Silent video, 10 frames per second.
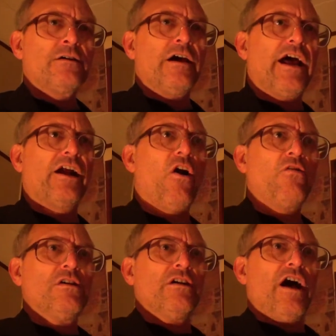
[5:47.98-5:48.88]
And I go,
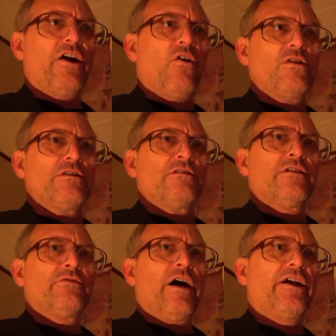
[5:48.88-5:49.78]
I go,
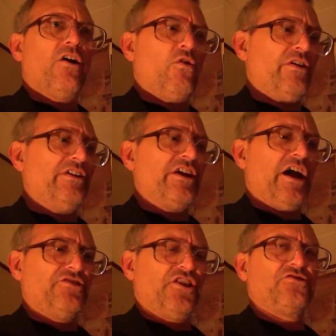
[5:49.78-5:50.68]
I go, and the
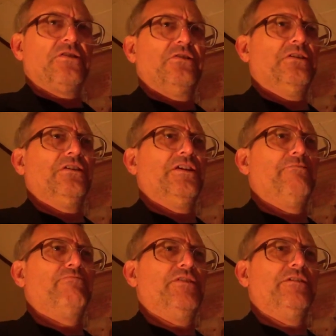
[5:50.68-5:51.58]
guy says, uh,
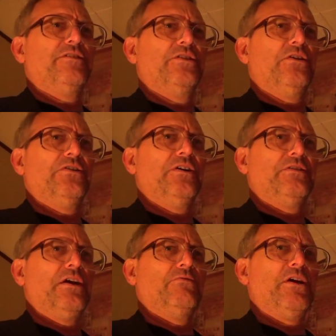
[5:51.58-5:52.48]
that, you know, they,
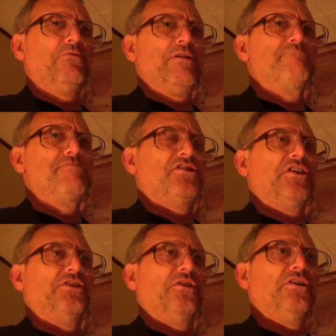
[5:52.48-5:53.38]
they, they were a myth.
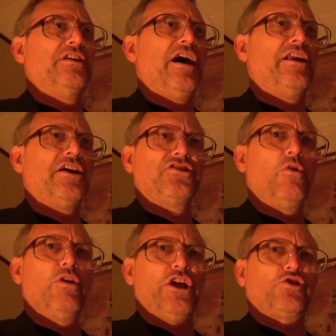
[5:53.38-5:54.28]
That you, and I say,
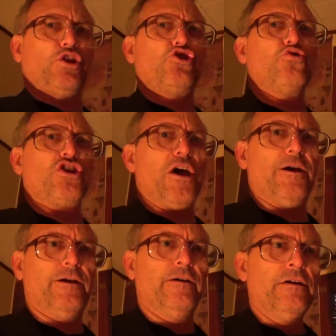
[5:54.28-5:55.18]
well, that's what you say.